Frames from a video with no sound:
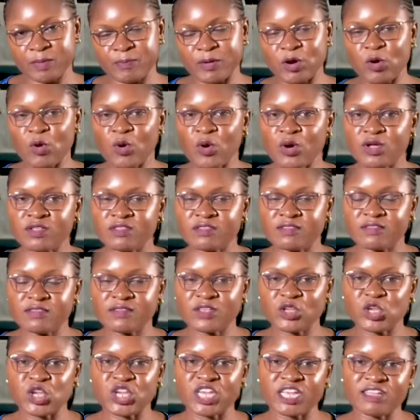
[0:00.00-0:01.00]
Because
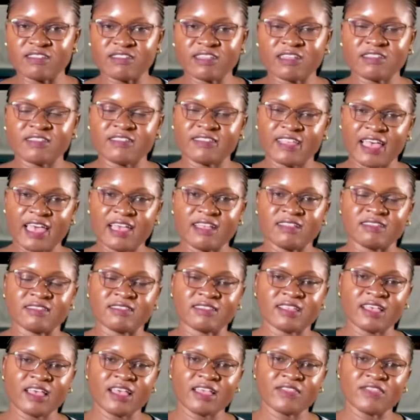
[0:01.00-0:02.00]
Jesus
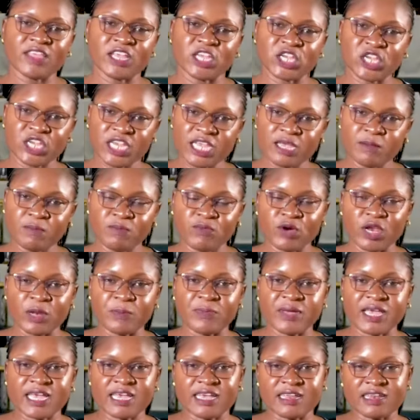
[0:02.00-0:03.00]
says the sheep will
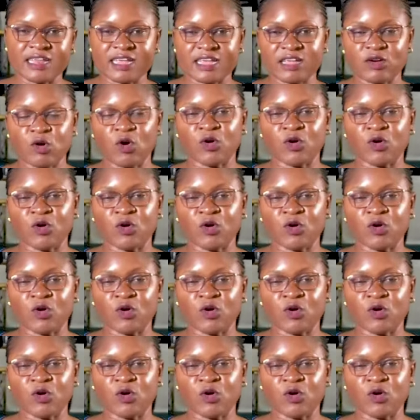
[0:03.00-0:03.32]
be in,